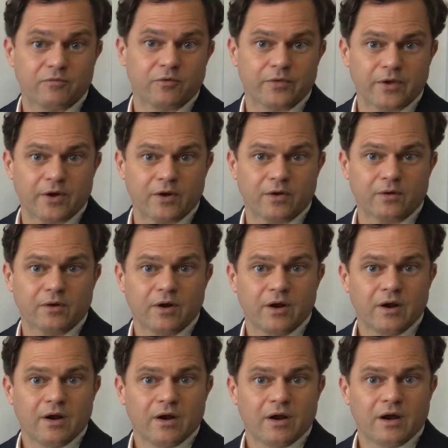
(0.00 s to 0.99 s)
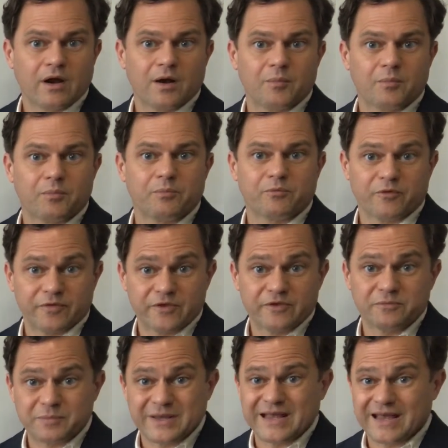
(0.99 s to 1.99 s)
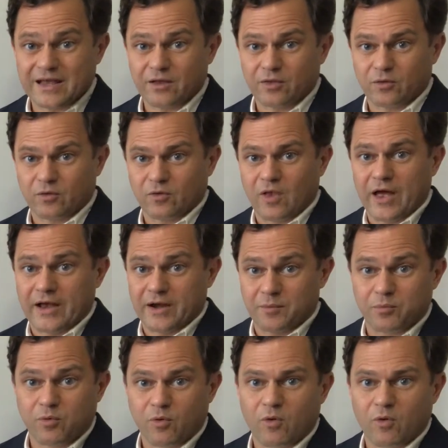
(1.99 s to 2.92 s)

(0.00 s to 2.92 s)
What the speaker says: for this particular line of